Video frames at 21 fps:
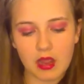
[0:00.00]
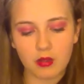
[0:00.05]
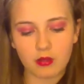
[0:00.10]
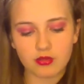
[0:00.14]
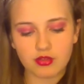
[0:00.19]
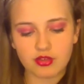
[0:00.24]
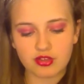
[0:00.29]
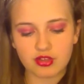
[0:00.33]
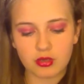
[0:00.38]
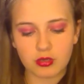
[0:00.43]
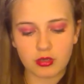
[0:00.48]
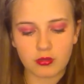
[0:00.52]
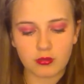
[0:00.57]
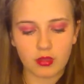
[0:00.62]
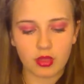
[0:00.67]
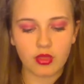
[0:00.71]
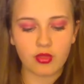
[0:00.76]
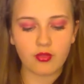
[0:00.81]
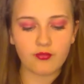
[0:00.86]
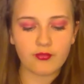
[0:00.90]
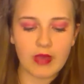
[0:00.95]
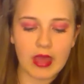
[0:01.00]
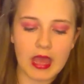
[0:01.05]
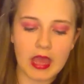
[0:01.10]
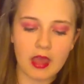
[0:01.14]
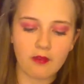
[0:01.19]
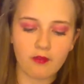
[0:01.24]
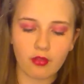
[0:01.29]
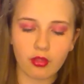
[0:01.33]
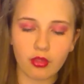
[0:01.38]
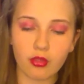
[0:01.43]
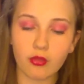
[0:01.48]
Then I will just go in with
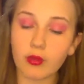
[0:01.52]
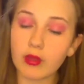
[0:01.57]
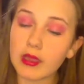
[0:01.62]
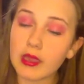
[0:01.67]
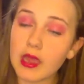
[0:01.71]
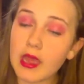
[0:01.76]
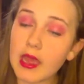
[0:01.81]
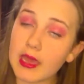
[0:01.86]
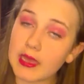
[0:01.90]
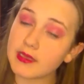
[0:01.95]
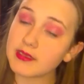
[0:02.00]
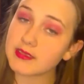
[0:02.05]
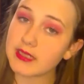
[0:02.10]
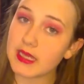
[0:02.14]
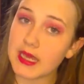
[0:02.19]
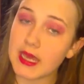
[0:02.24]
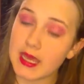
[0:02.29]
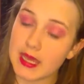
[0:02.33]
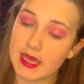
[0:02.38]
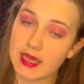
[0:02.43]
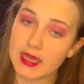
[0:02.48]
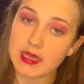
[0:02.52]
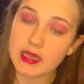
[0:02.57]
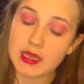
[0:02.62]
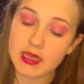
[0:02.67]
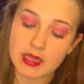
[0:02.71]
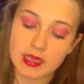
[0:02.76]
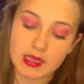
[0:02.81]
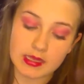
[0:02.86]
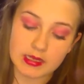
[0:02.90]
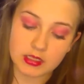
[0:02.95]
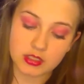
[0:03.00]

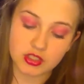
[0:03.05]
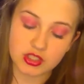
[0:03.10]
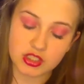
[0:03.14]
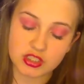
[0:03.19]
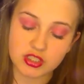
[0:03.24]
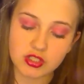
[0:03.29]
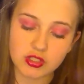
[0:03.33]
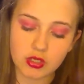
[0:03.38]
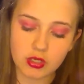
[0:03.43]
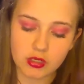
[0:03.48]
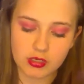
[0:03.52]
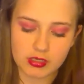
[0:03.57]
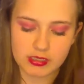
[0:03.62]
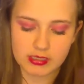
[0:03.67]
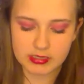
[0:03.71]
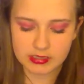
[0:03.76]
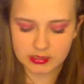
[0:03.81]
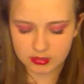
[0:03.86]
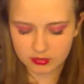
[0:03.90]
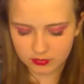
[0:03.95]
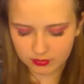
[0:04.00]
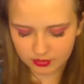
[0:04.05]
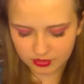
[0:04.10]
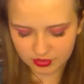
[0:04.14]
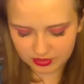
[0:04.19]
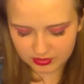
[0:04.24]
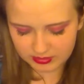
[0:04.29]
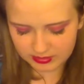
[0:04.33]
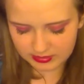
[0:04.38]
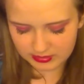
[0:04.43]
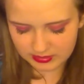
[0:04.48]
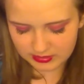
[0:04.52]
538A and Just Garnet,
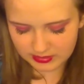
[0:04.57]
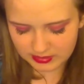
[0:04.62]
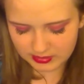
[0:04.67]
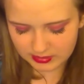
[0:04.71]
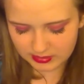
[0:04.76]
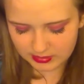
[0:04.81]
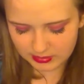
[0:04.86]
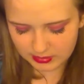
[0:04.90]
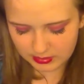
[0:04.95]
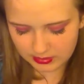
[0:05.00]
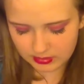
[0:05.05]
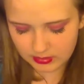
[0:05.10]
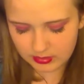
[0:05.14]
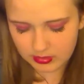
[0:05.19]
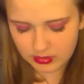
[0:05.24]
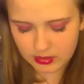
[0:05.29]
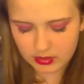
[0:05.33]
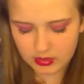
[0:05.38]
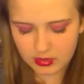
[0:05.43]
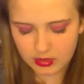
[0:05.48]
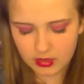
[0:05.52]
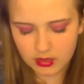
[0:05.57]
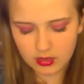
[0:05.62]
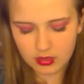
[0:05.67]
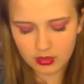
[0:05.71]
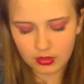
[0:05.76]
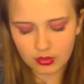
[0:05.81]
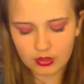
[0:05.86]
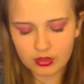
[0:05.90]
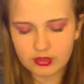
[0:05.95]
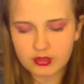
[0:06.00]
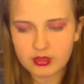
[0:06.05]
which is
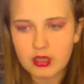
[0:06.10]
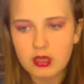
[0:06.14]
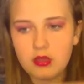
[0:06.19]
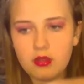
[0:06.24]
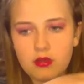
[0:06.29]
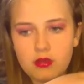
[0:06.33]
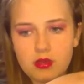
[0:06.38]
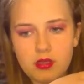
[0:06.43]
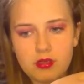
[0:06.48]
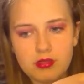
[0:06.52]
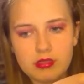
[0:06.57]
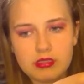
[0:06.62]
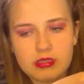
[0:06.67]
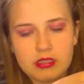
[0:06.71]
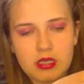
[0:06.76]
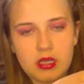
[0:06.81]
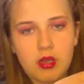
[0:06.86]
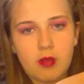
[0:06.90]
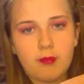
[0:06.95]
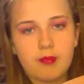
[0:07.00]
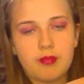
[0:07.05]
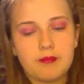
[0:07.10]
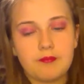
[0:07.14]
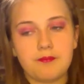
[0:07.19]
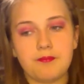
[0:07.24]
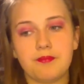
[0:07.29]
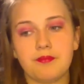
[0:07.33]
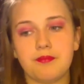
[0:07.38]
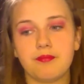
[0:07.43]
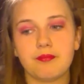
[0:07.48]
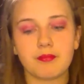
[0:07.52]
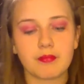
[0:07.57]
this color on the top.
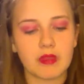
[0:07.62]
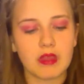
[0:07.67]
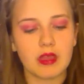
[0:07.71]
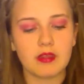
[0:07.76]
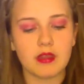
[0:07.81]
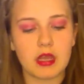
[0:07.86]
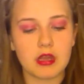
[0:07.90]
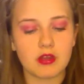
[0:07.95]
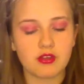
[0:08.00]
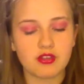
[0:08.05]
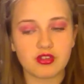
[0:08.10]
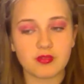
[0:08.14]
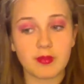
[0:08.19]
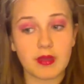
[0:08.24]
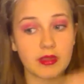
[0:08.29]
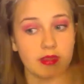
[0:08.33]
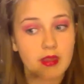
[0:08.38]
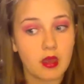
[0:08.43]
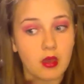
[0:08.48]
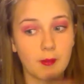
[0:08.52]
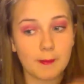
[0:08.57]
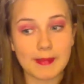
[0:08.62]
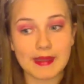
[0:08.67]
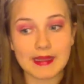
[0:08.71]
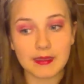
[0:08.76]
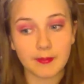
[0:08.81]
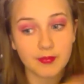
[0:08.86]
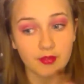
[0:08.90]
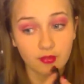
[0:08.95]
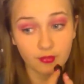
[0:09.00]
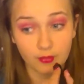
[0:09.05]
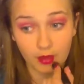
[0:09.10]
And I'll just apply that on
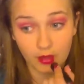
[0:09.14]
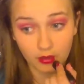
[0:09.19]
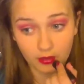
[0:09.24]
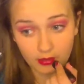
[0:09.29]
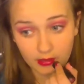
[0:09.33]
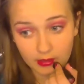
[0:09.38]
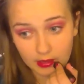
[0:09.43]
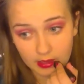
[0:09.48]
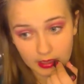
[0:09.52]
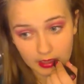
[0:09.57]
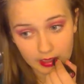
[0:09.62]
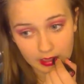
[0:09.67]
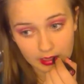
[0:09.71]
my lips as well.